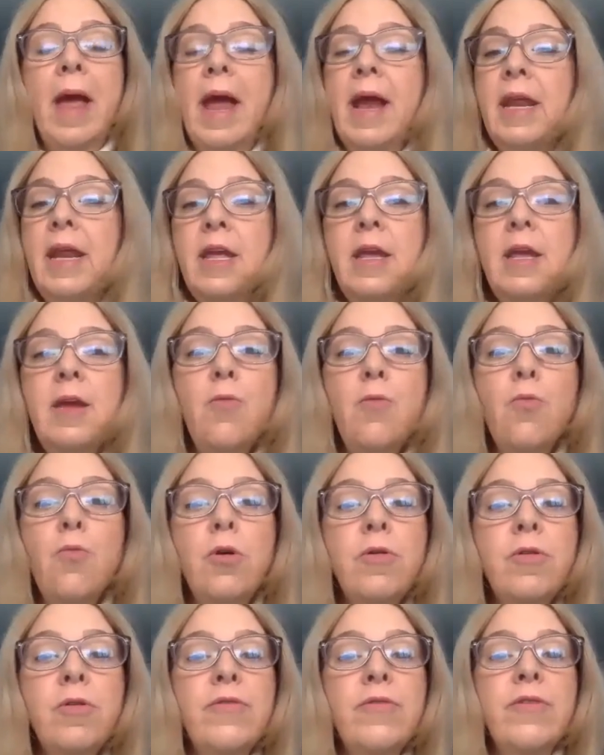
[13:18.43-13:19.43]
Any
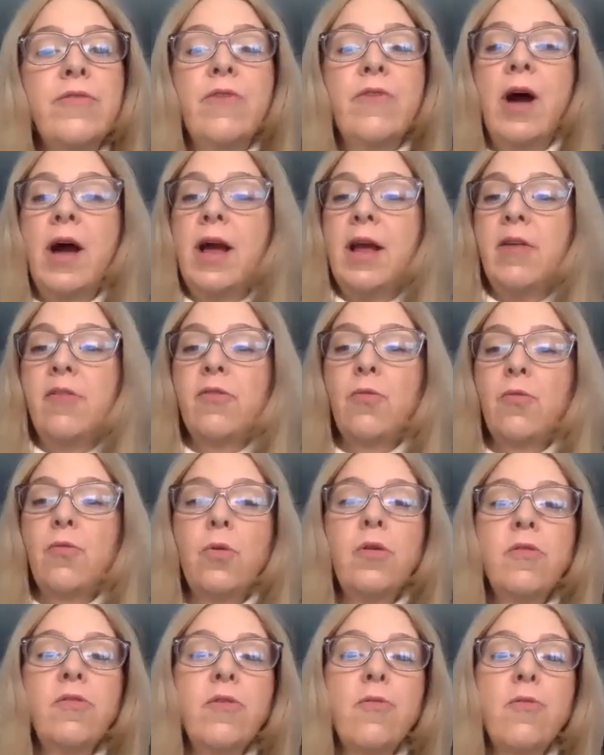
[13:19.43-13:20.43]
words of advice or
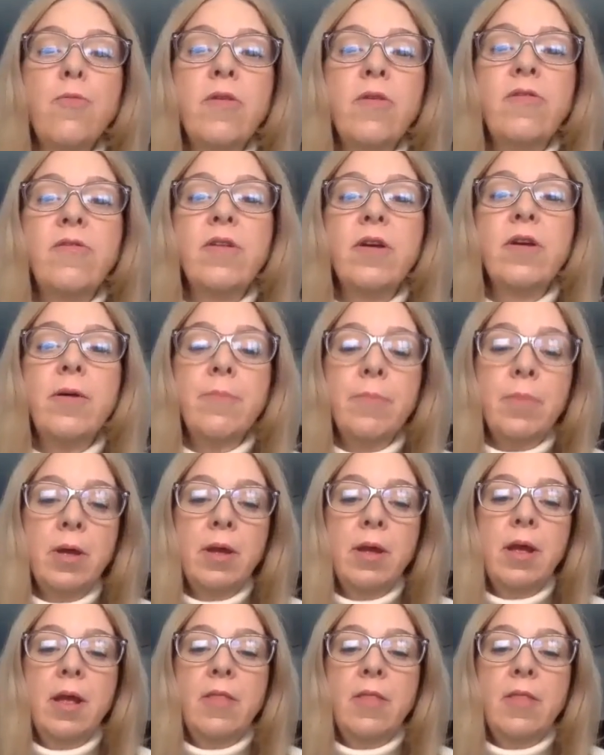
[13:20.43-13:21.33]
words of wisdom